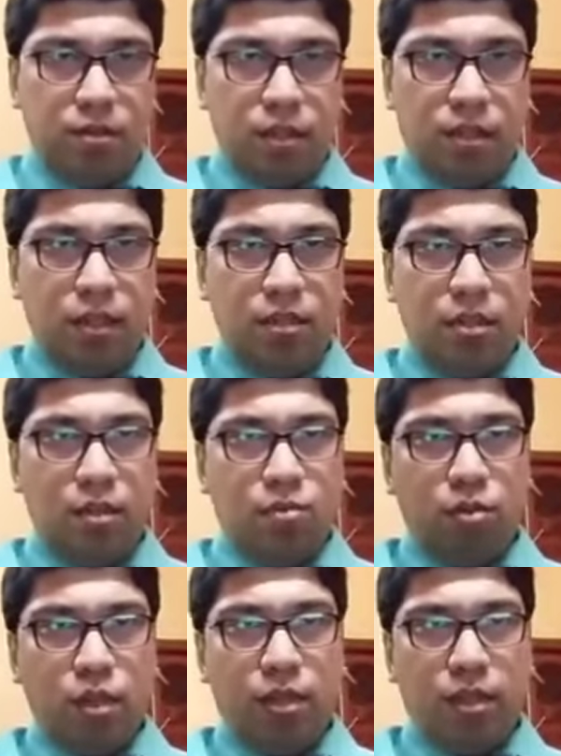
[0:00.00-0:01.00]
That is,
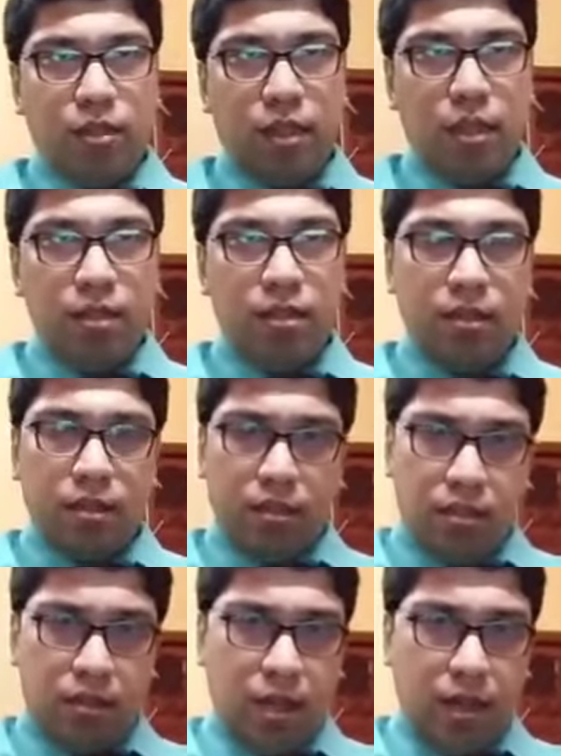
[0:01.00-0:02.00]
what are the
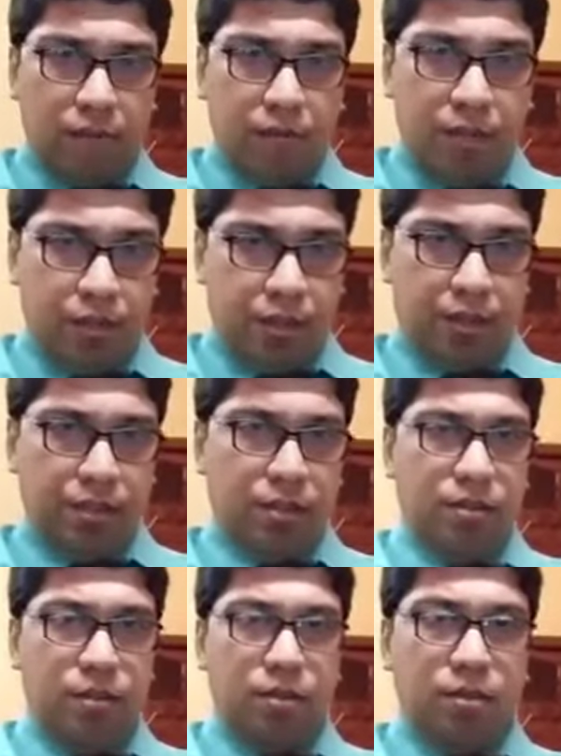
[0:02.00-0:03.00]
services
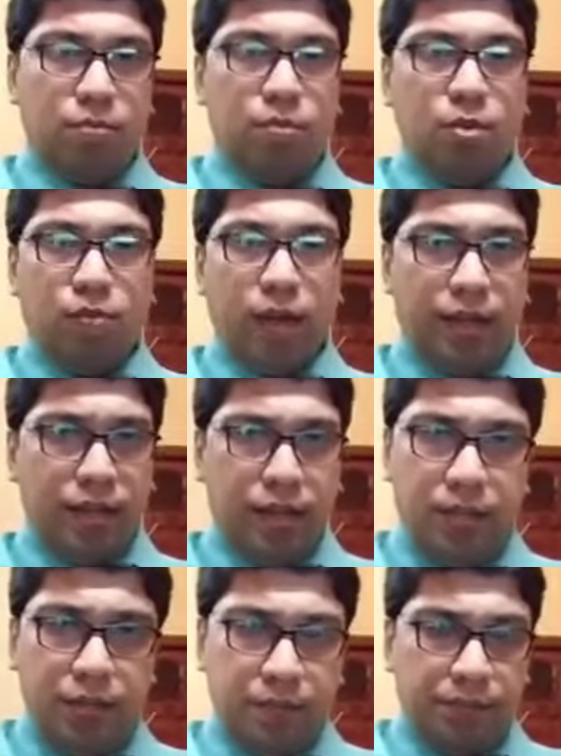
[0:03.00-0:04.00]

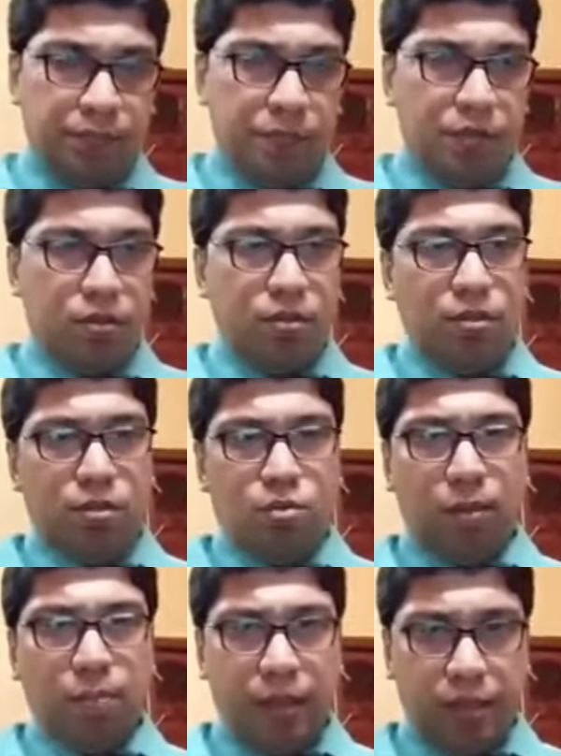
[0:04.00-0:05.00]
provided to
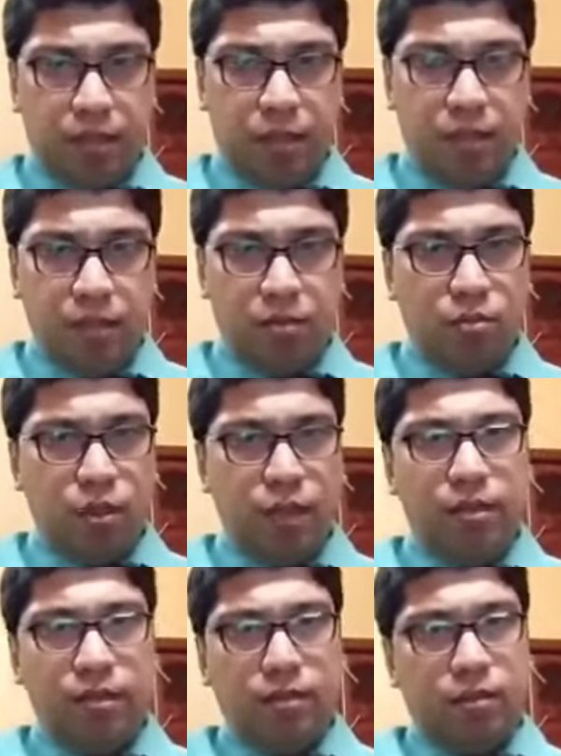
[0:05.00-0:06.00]
the patient
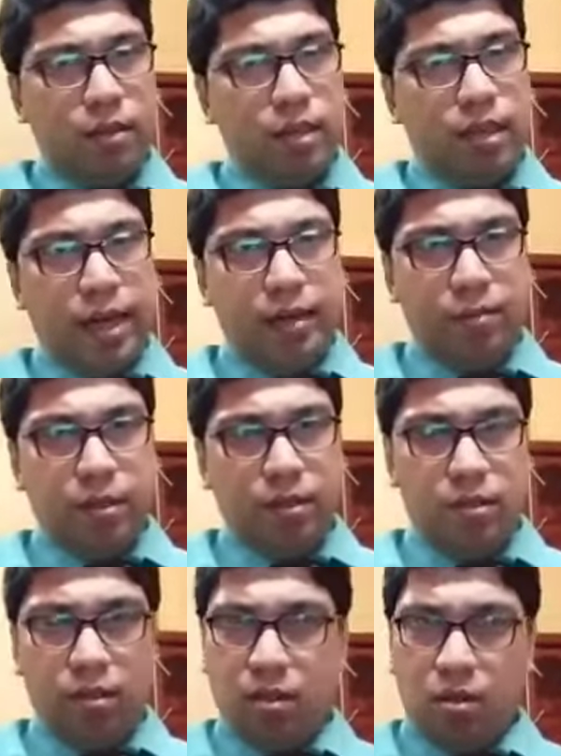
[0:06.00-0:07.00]
when they are
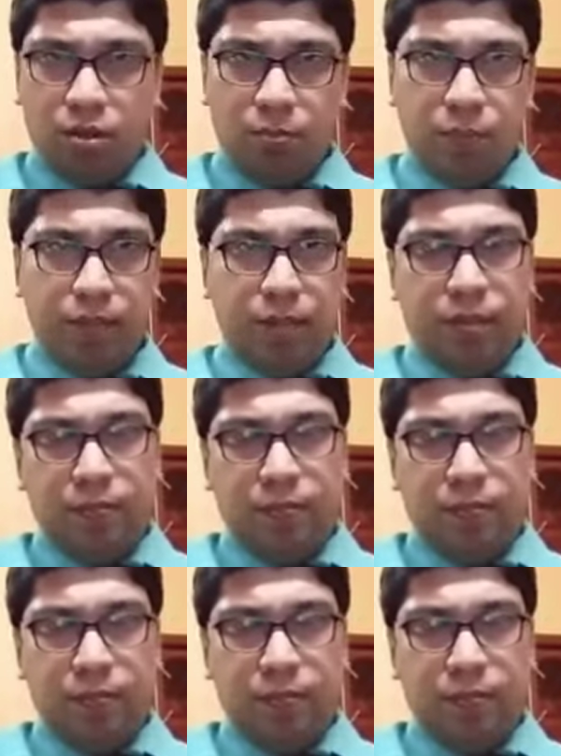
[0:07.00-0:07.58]
admitted in the hospital.